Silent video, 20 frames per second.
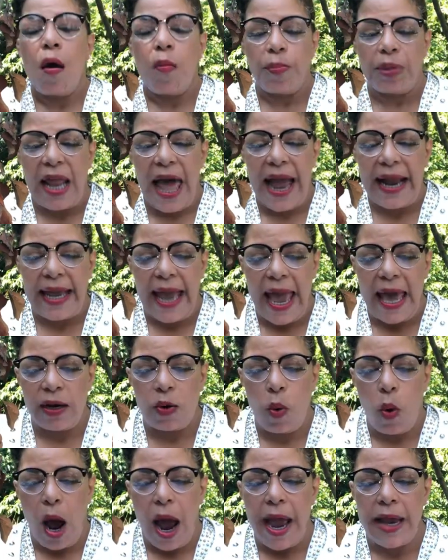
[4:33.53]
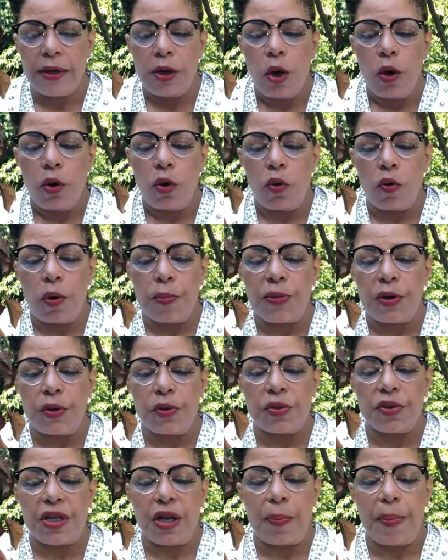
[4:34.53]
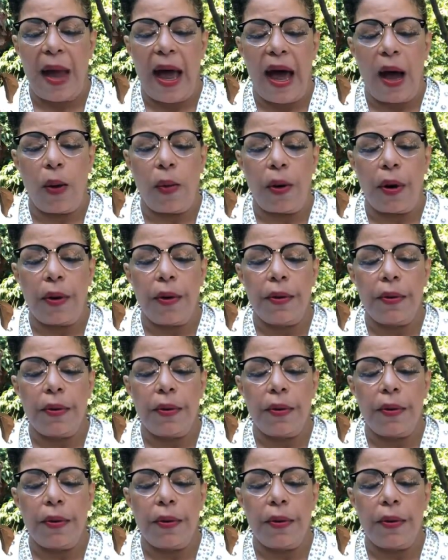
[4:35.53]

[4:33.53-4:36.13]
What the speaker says: Black and white, who abuse their power.